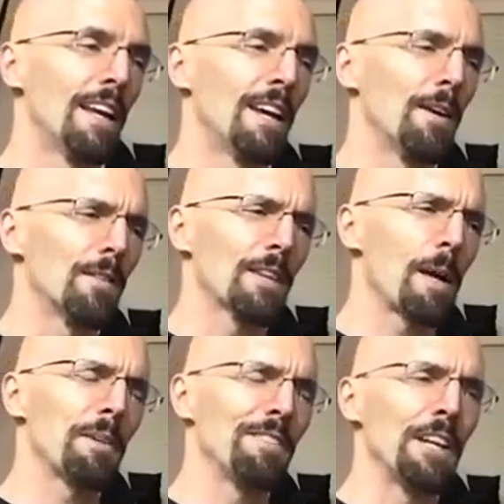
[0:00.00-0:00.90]
You know, a
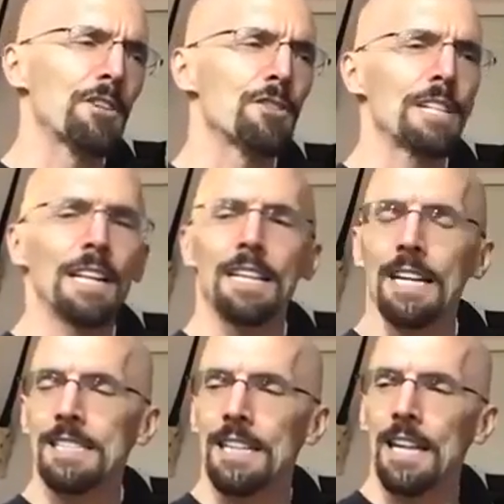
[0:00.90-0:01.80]
couple of interesting
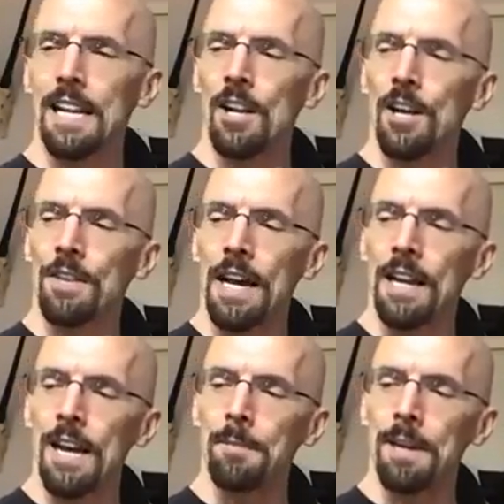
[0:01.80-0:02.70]
things along that
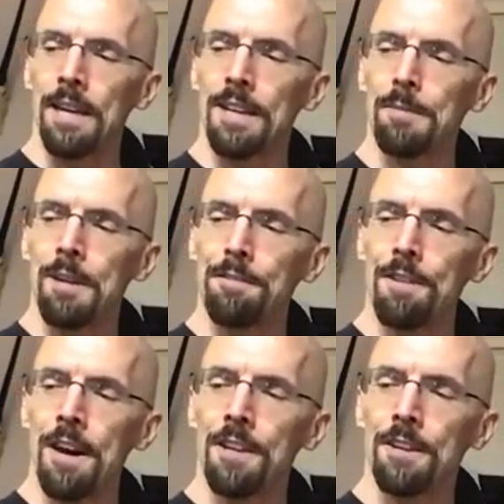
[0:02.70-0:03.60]
line. My
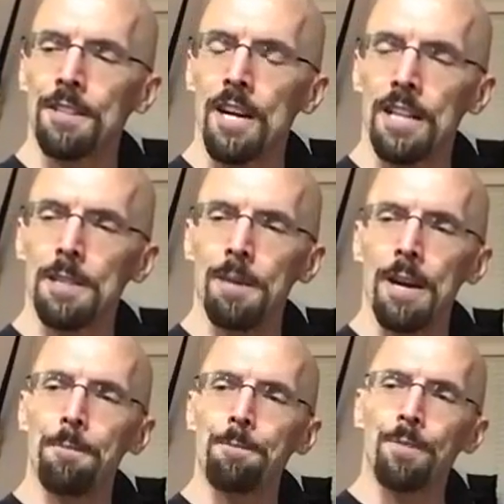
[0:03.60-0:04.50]
father talked about